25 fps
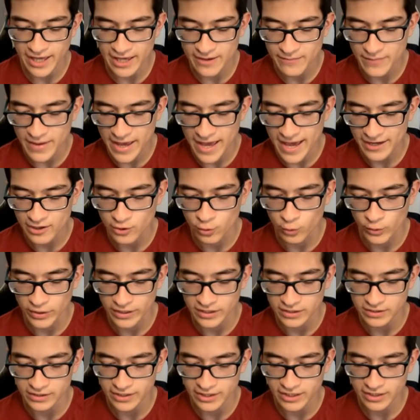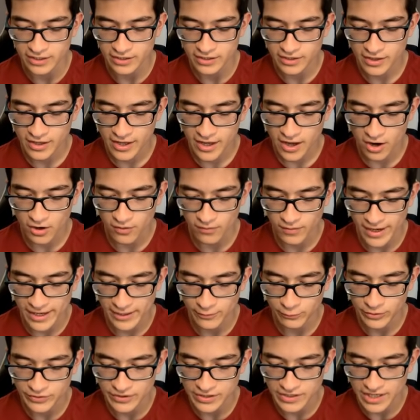we came back quickly.
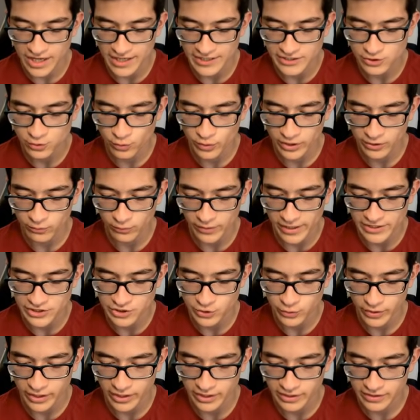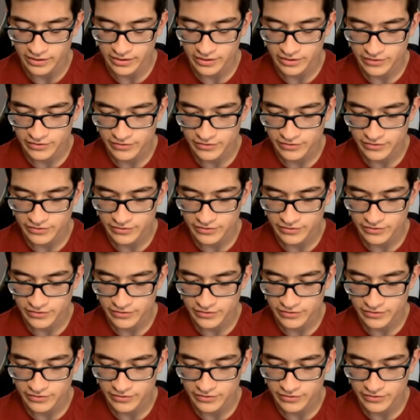Alright, with a nice quick rage quit.